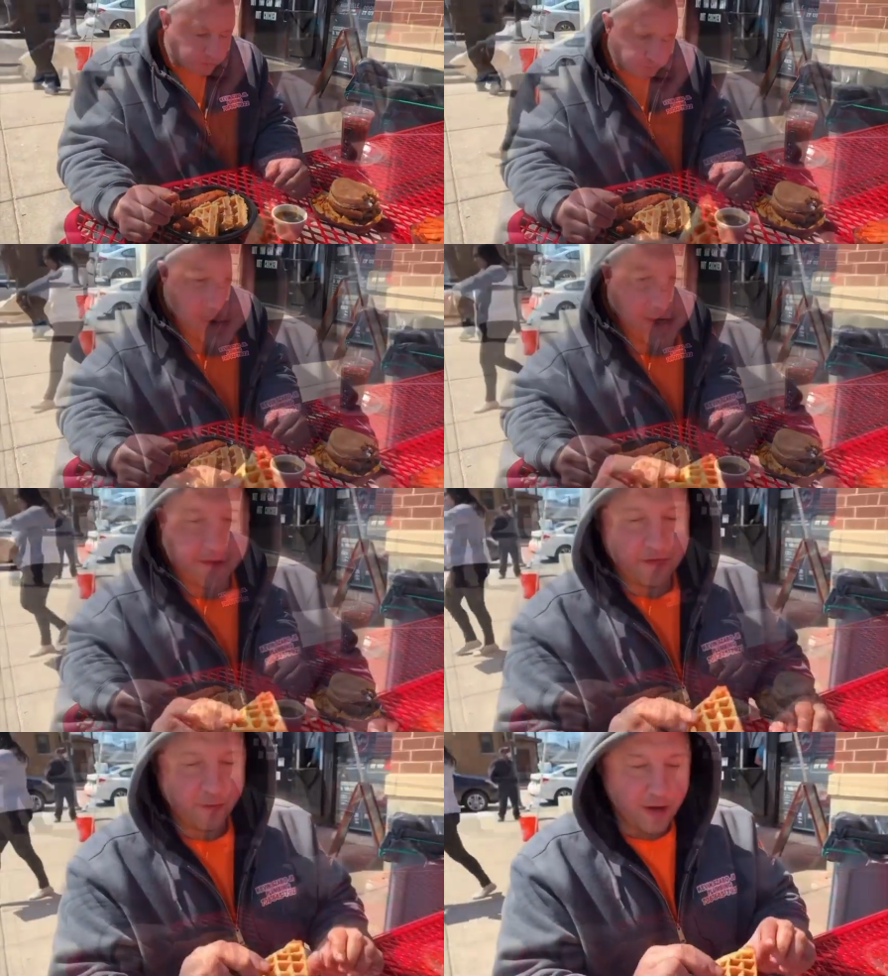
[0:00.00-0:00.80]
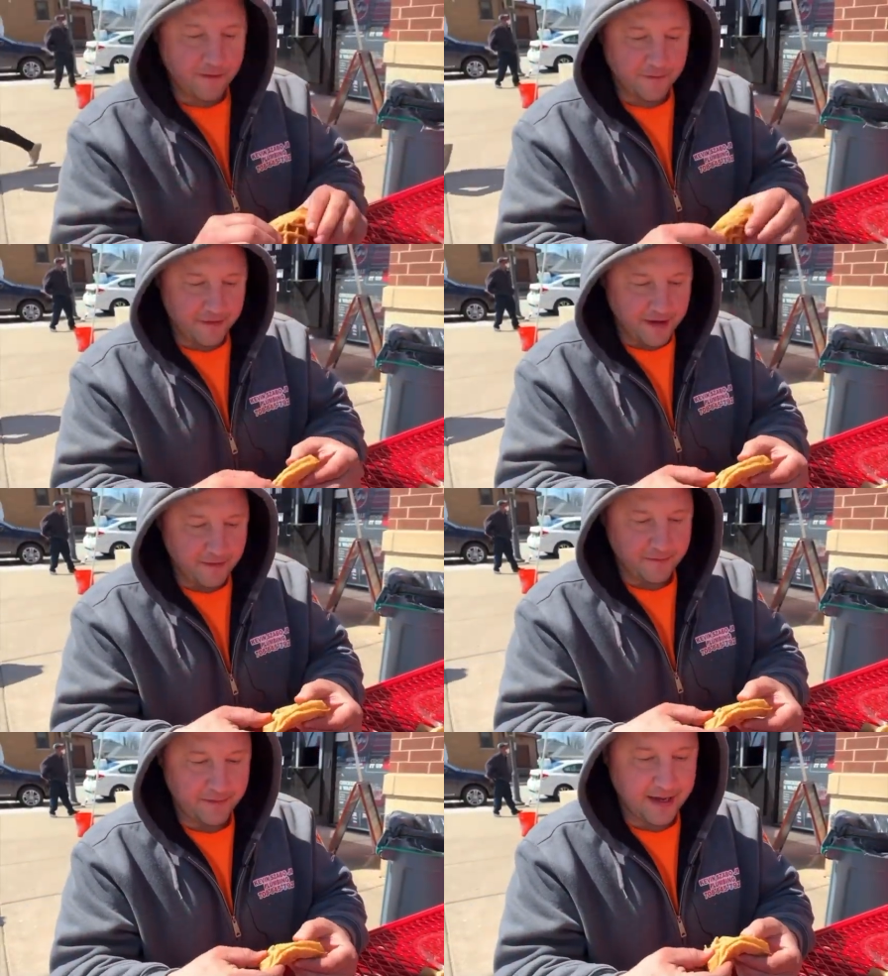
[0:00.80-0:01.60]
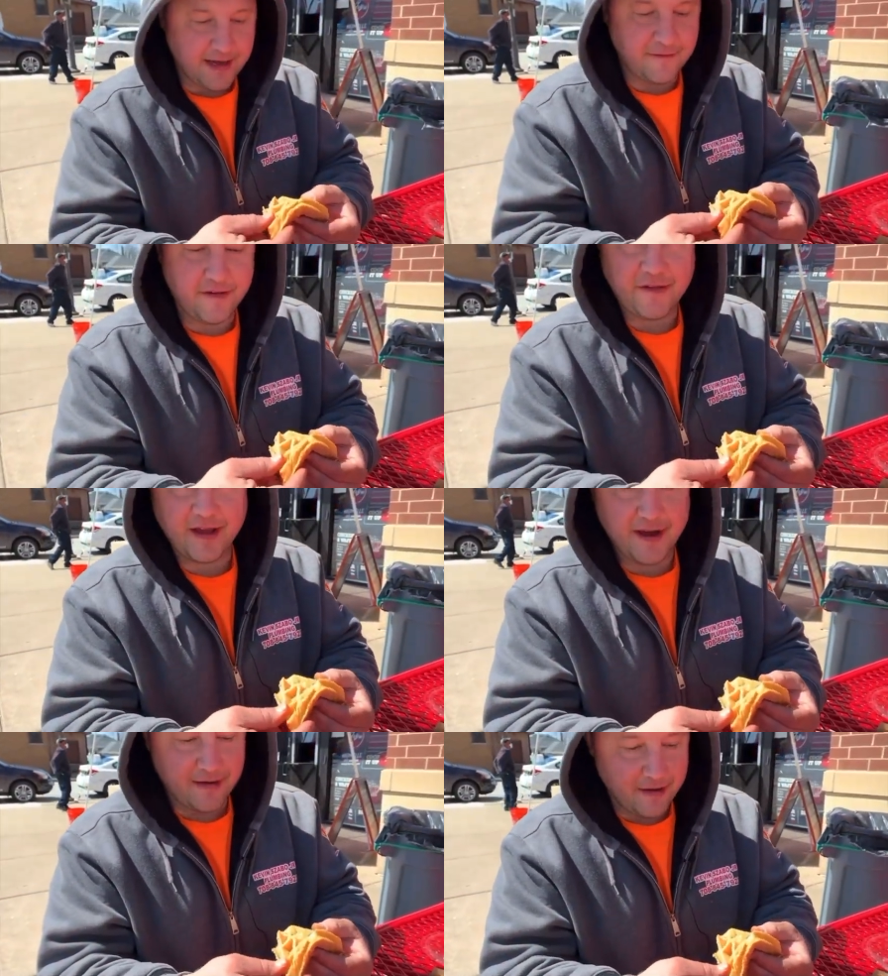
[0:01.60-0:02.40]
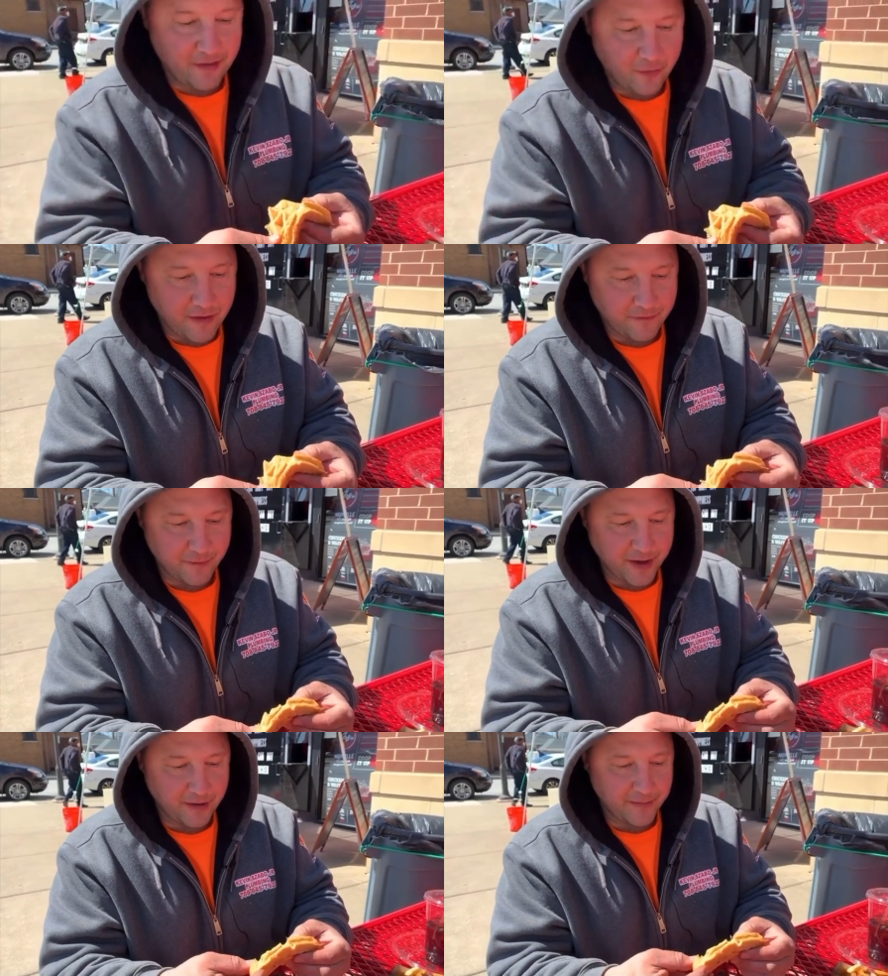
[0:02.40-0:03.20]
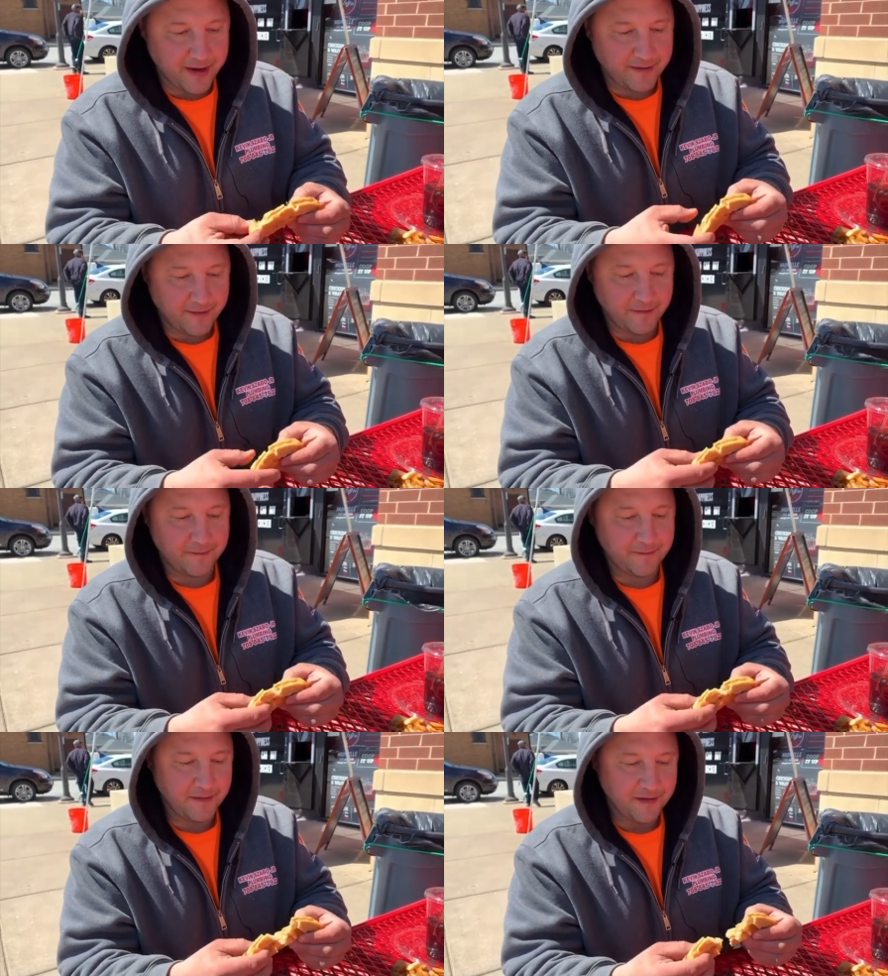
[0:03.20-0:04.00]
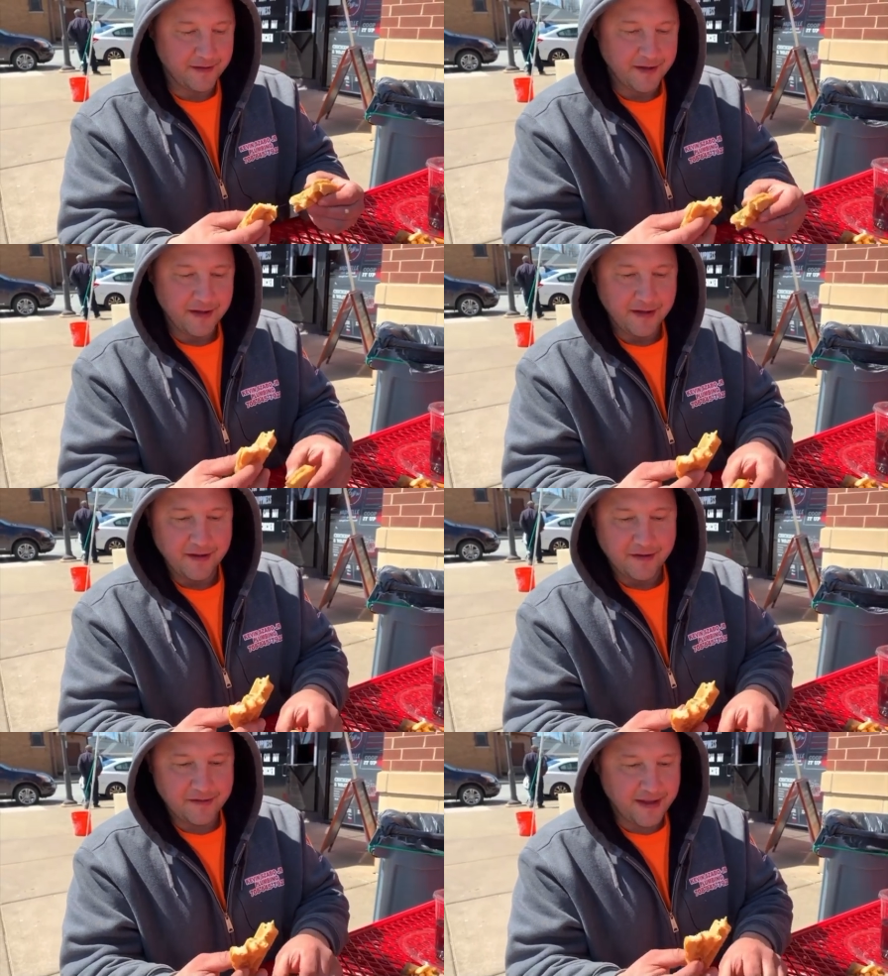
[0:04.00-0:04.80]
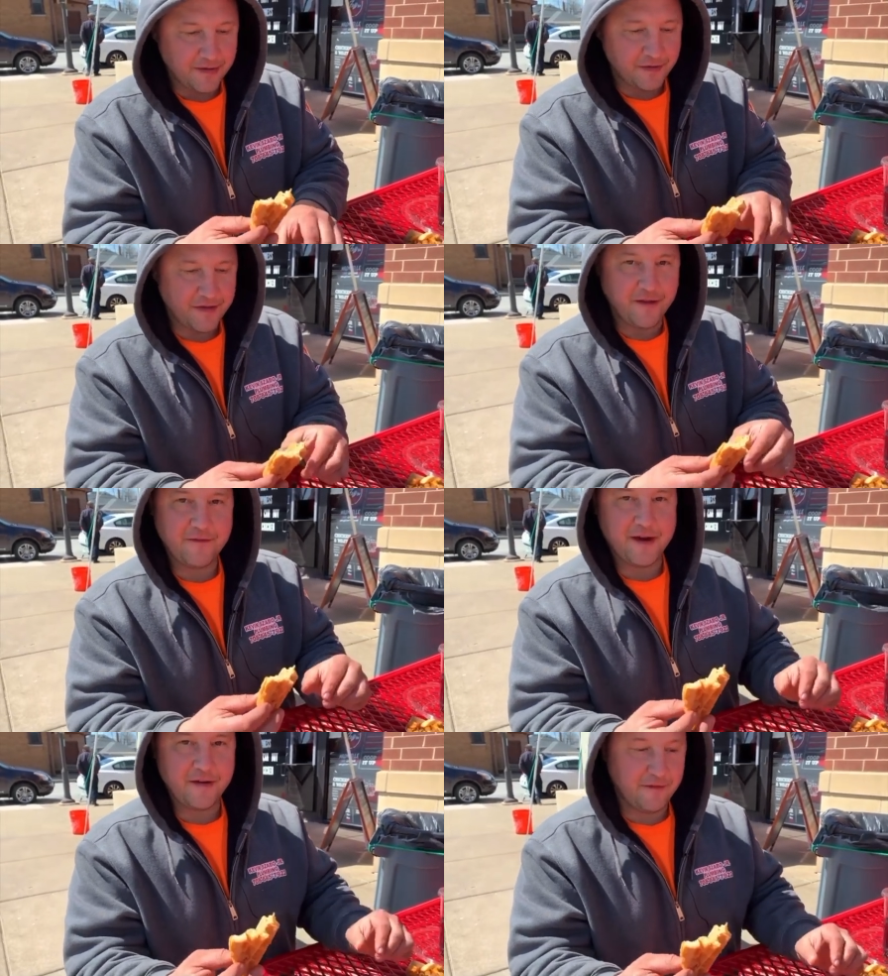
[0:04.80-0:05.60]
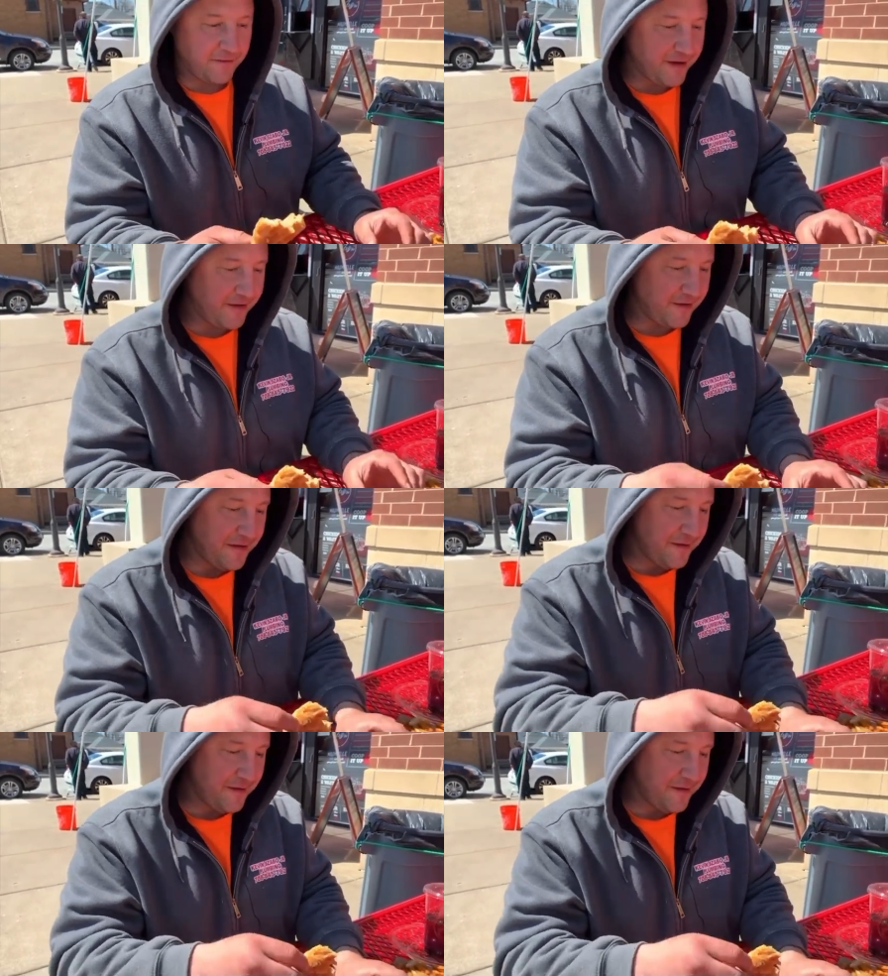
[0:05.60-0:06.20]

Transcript: Check these waffles out. They obviously got a nice waffle maker back there. It's not no stuff out of the freezer.